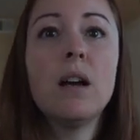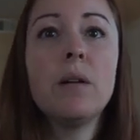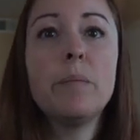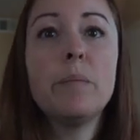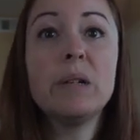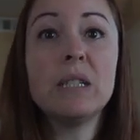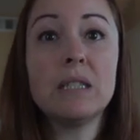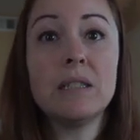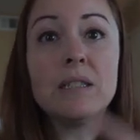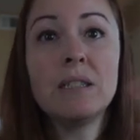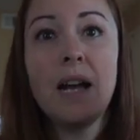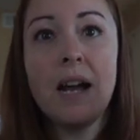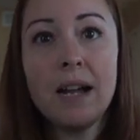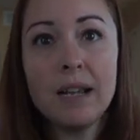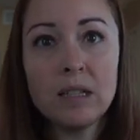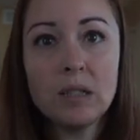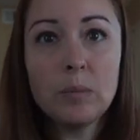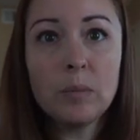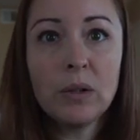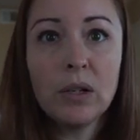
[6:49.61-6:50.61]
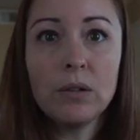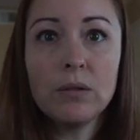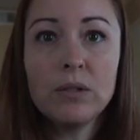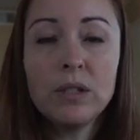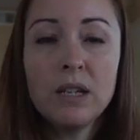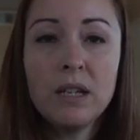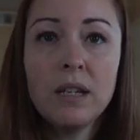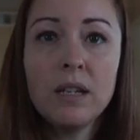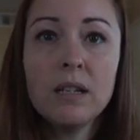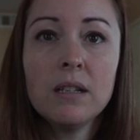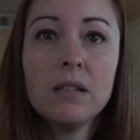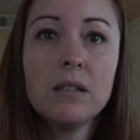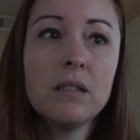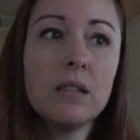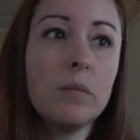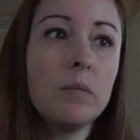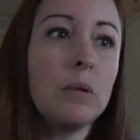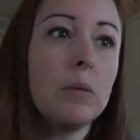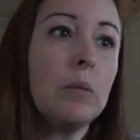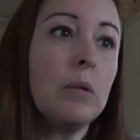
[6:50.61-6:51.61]
besides protein,
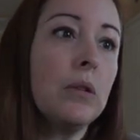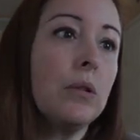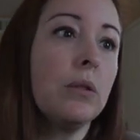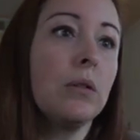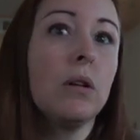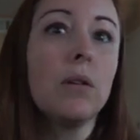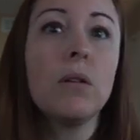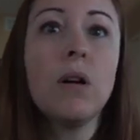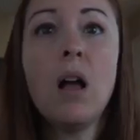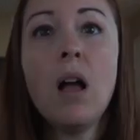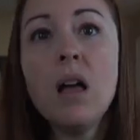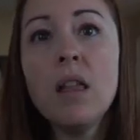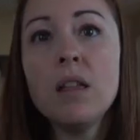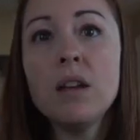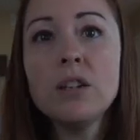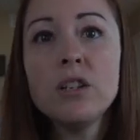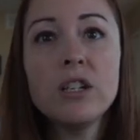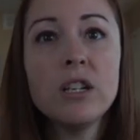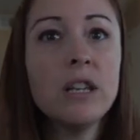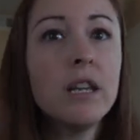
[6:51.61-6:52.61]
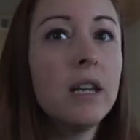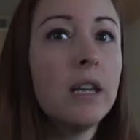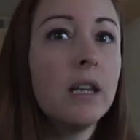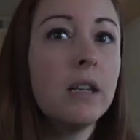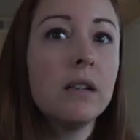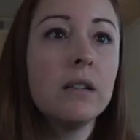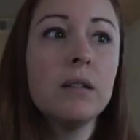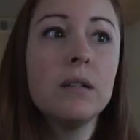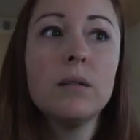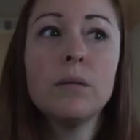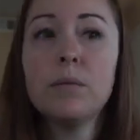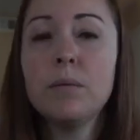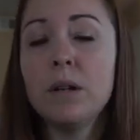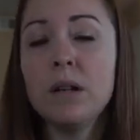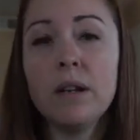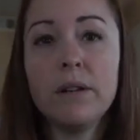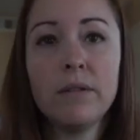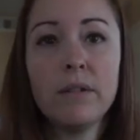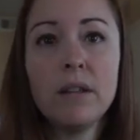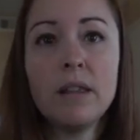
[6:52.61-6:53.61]
some people throw collagen,
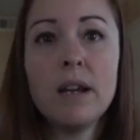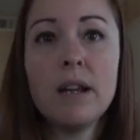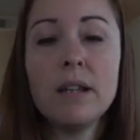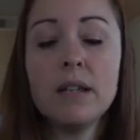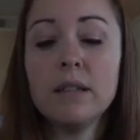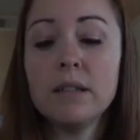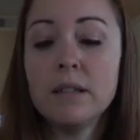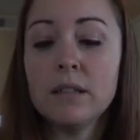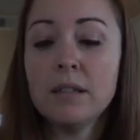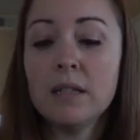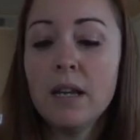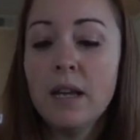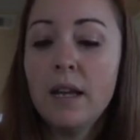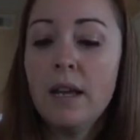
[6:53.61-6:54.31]
whatever that is,